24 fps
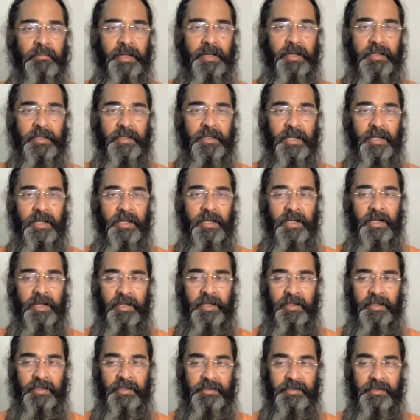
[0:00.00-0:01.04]
But
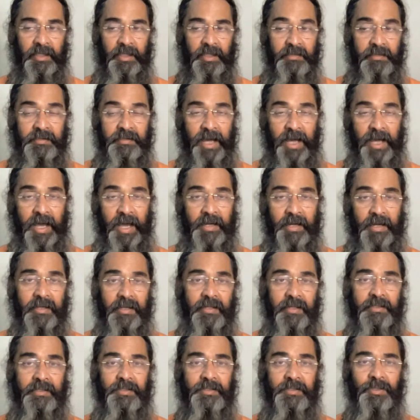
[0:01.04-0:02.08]
the
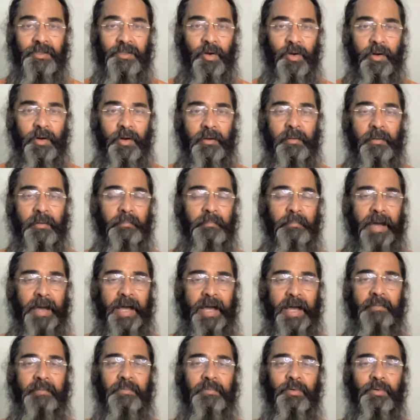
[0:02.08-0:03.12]
sansara is not a
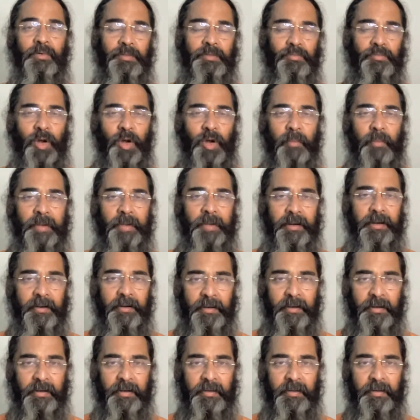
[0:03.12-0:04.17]
comparable with Brahman.
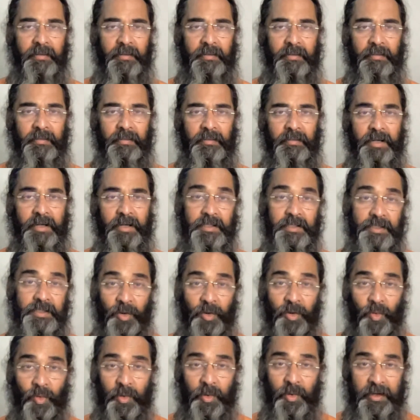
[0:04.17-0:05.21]
It is
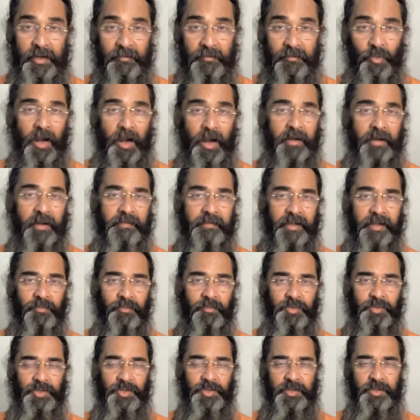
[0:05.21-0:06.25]
the only one thing
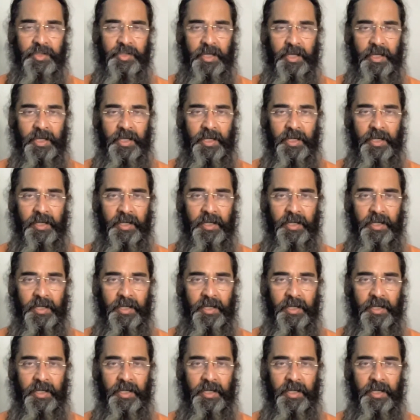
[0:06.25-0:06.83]
which is there.